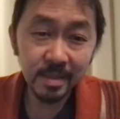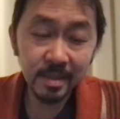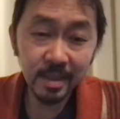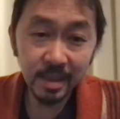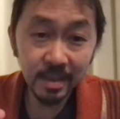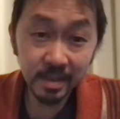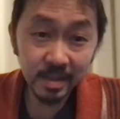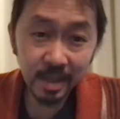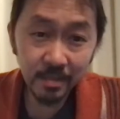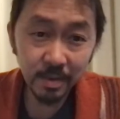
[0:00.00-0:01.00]
is the
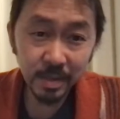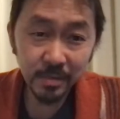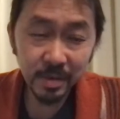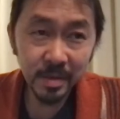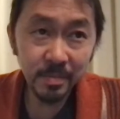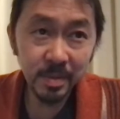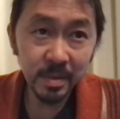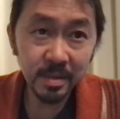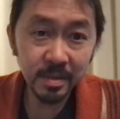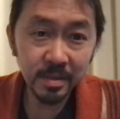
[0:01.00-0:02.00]
same reason why he
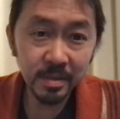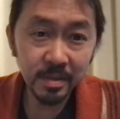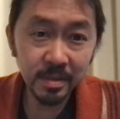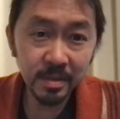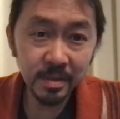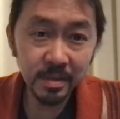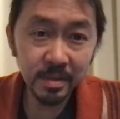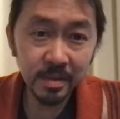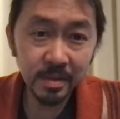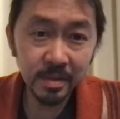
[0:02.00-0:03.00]
picked, you know, the
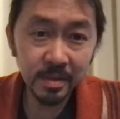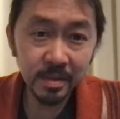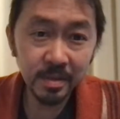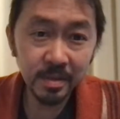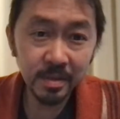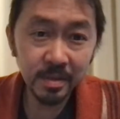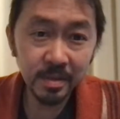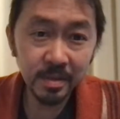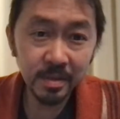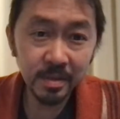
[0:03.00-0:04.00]
number 23. He
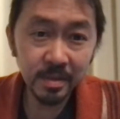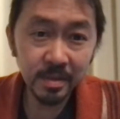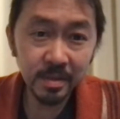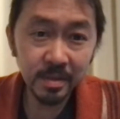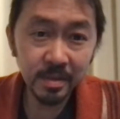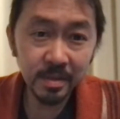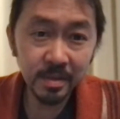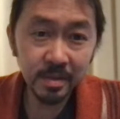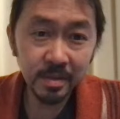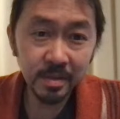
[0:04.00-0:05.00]
wanted to be like
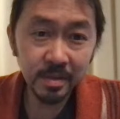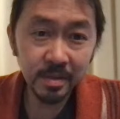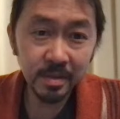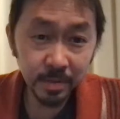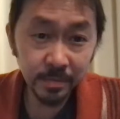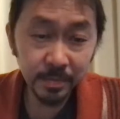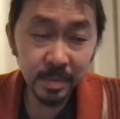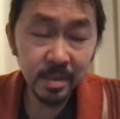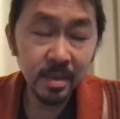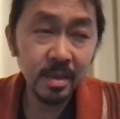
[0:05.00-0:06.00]
Michael Jordan.
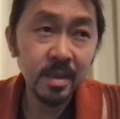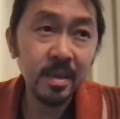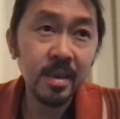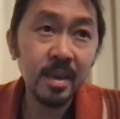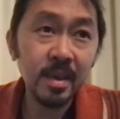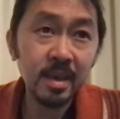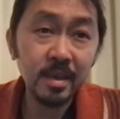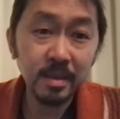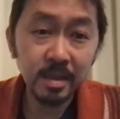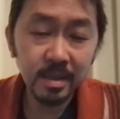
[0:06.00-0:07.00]

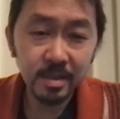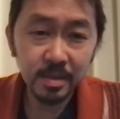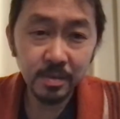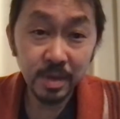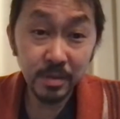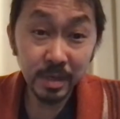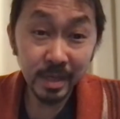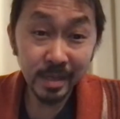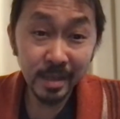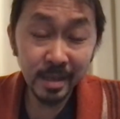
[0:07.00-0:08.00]
And so when he went
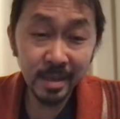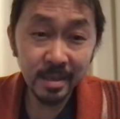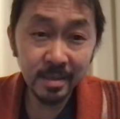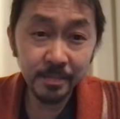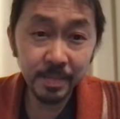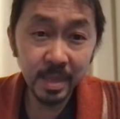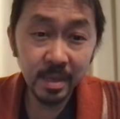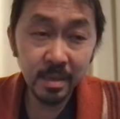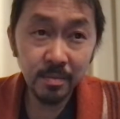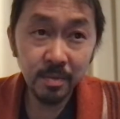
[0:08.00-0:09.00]
to LA,
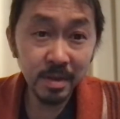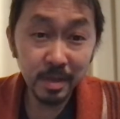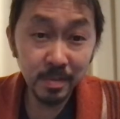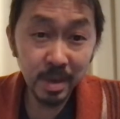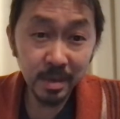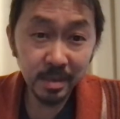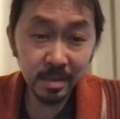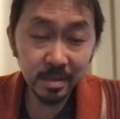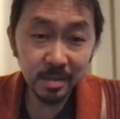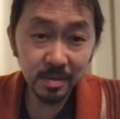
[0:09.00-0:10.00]
he wanted the
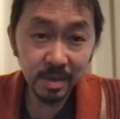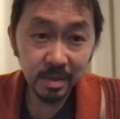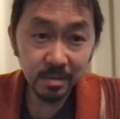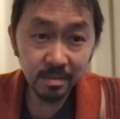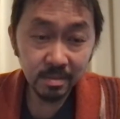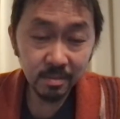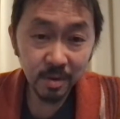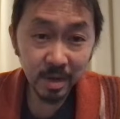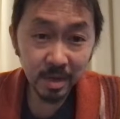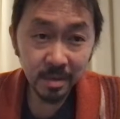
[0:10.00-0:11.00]
best. So he
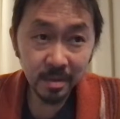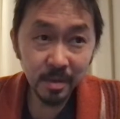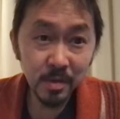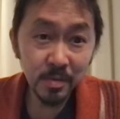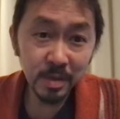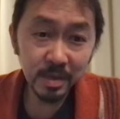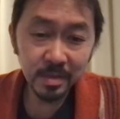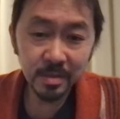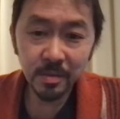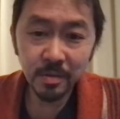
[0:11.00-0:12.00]
wanted
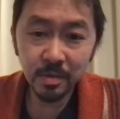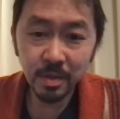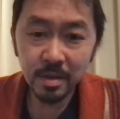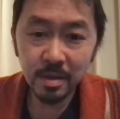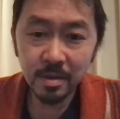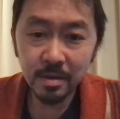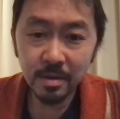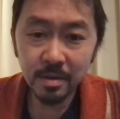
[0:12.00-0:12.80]
Kobe's old locker.